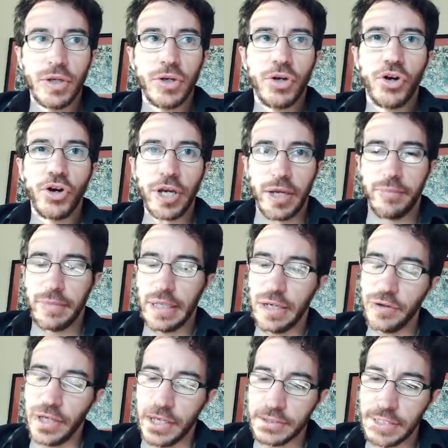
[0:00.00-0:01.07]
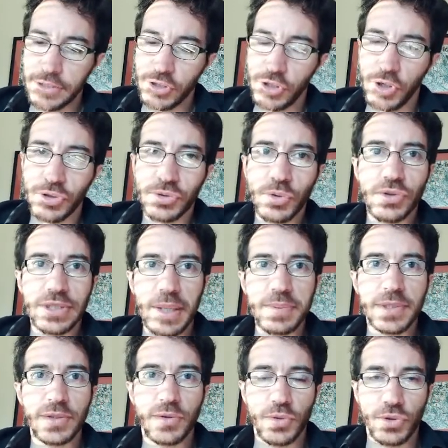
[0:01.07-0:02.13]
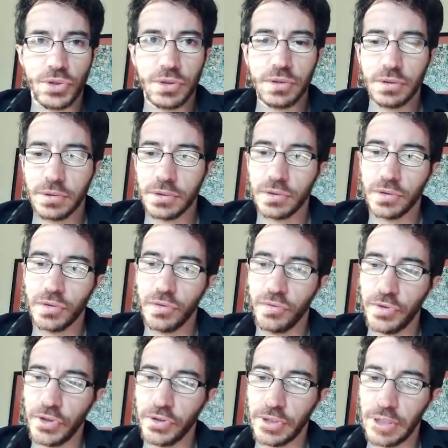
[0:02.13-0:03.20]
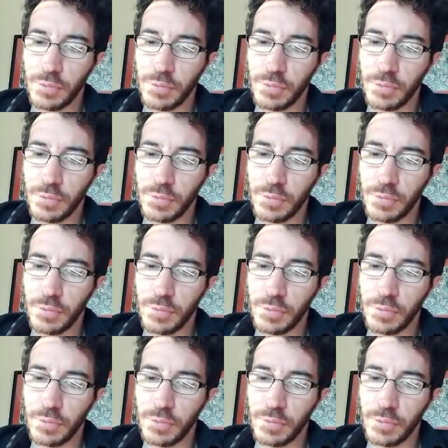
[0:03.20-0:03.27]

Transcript: Okay, now yes, let's go to substitution to figure out